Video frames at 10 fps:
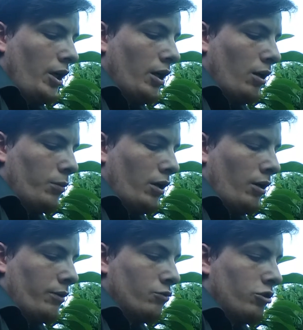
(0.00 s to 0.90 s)
and I'm
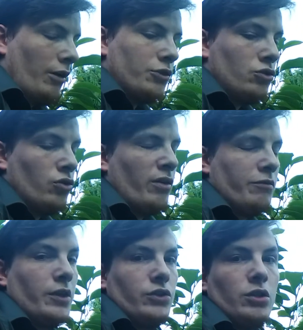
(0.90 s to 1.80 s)
going to have to try
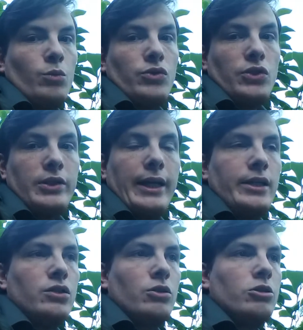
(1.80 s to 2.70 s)
and find someone to sell
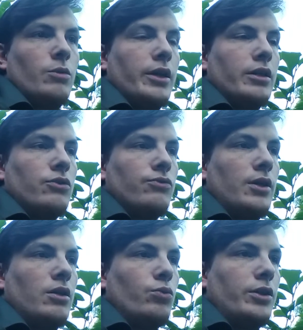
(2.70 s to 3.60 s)
it to, so I
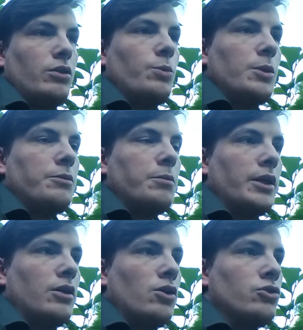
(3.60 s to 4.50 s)
can recoup some of
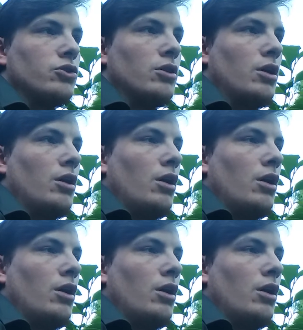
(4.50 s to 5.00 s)
my cost